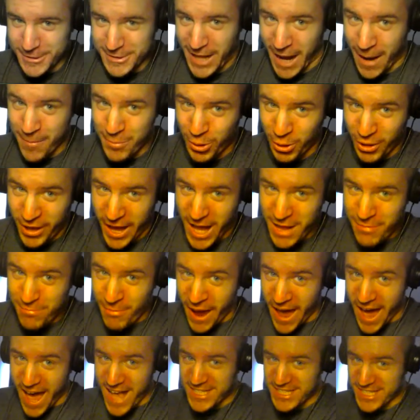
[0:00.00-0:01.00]
Time to
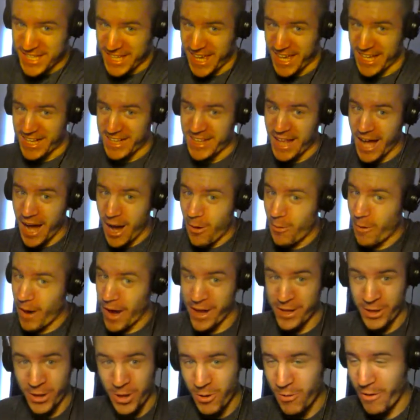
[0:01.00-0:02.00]
get my ass kicked
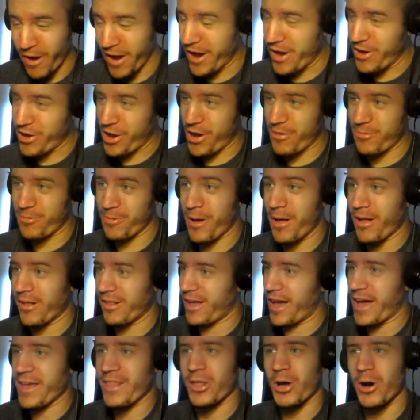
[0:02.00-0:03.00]
now. I know I,
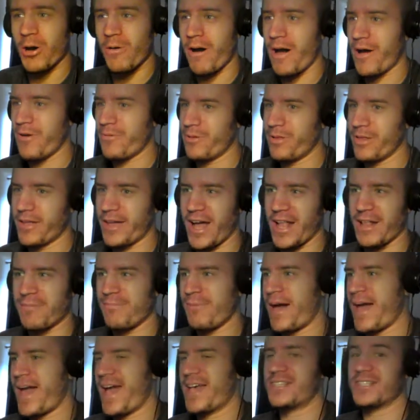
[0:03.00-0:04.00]
will. I know I will
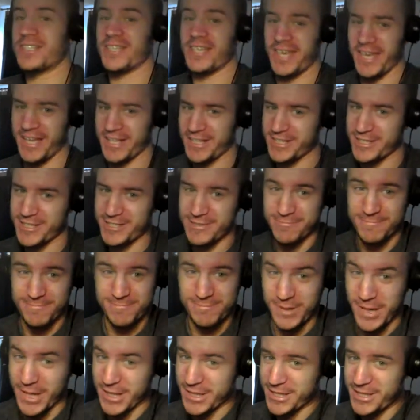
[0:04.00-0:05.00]
get my ass kicked.
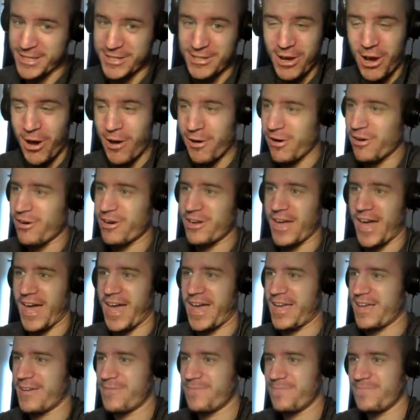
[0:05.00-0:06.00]
But oh,
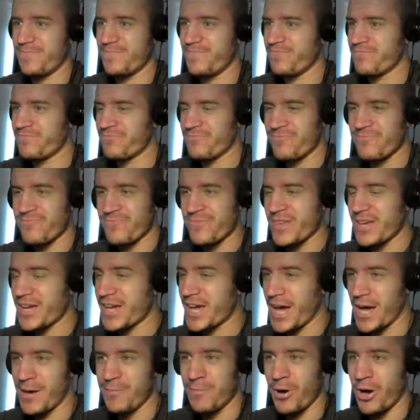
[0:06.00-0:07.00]
okay.
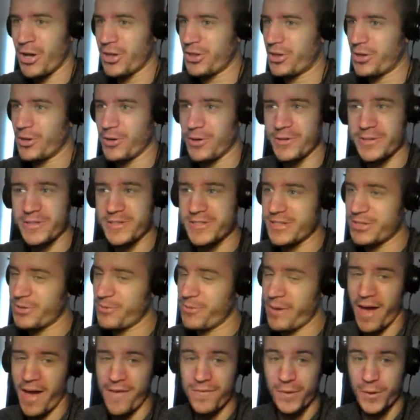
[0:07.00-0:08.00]
Come on,
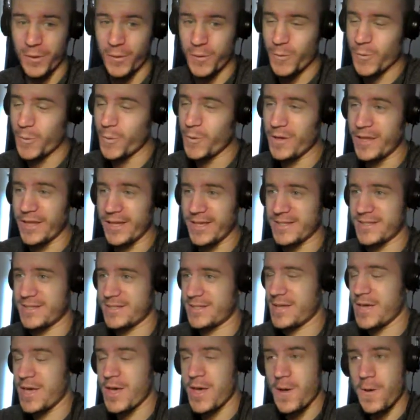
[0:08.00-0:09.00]
dudes. have to do
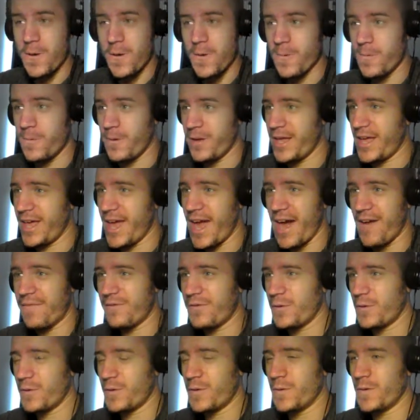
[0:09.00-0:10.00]
this. We
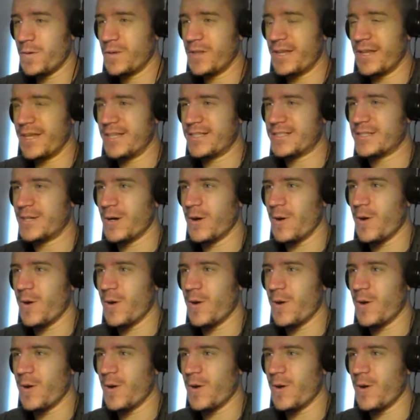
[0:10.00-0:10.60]
have to do this.